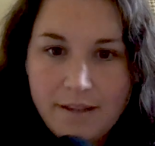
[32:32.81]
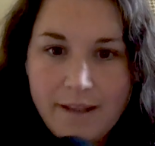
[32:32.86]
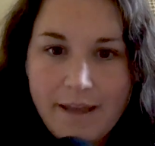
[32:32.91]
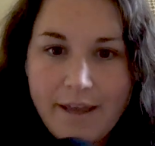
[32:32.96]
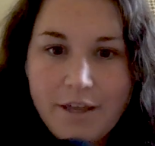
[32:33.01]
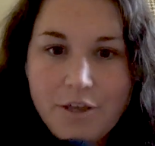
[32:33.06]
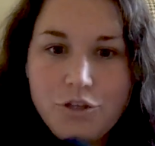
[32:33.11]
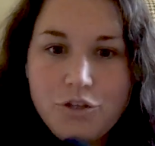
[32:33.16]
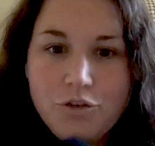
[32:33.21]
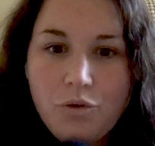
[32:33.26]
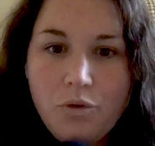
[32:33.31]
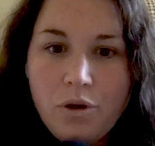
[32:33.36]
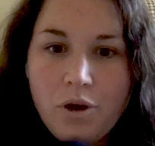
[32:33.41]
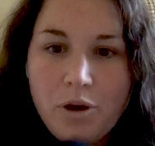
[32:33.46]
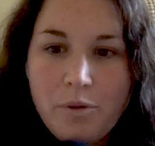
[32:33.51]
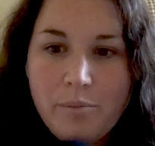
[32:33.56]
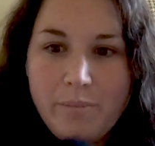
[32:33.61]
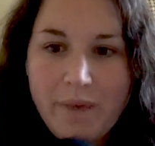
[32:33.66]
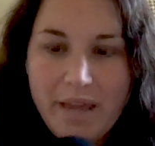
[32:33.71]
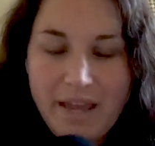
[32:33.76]
Like
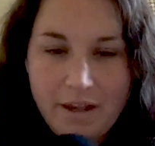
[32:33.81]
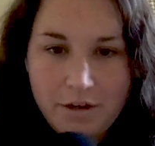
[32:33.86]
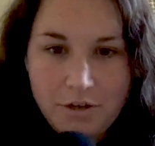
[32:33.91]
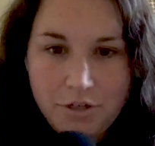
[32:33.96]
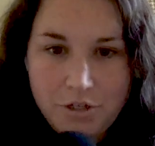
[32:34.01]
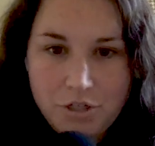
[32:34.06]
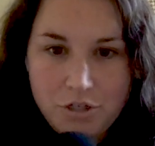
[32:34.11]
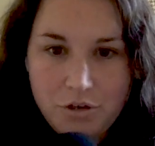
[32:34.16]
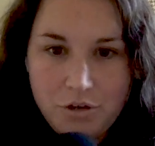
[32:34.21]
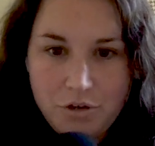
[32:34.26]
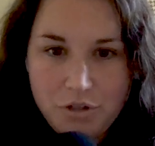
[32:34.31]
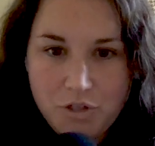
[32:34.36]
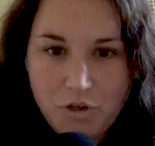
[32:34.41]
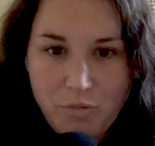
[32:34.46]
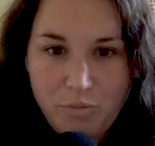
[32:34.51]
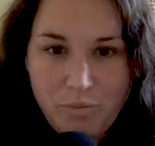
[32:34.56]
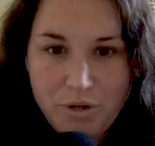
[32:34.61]
your managers or